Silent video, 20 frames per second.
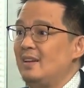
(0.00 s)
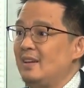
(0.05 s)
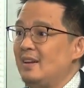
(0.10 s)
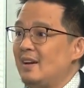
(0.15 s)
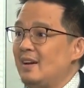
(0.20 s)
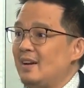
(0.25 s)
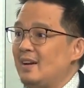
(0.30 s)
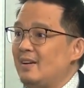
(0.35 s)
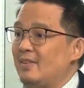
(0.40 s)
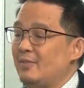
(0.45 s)

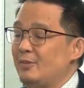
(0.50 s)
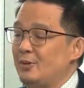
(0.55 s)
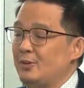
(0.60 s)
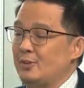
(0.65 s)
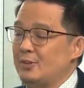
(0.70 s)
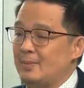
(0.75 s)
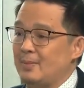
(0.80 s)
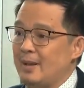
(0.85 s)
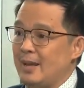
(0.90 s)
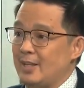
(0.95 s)
uh, for
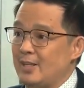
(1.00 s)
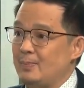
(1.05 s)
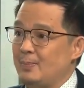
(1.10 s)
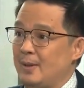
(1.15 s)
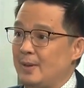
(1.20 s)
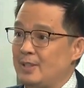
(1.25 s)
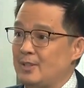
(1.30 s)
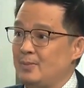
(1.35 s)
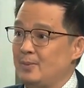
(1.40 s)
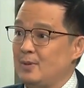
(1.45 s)
some
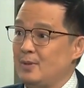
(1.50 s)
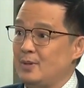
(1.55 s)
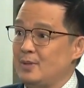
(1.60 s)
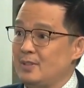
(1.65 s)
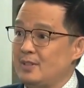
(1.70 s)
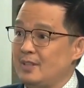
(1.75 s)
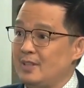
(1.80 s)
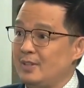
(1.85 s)
aspects because it